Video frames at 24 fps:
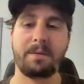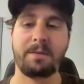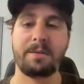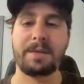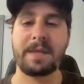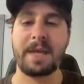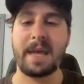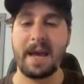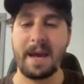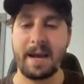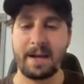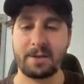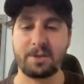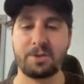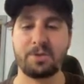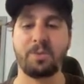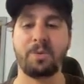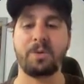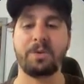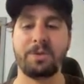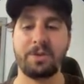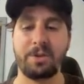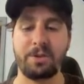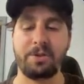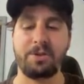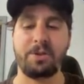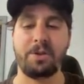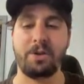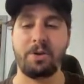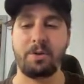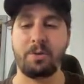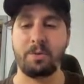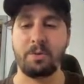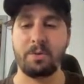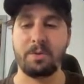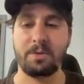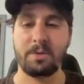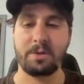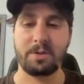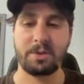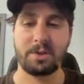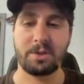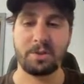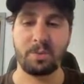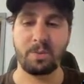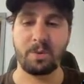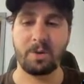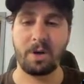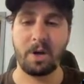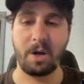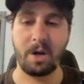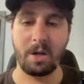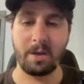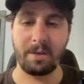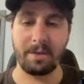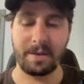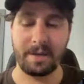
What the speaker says: the actual to do. So we'll call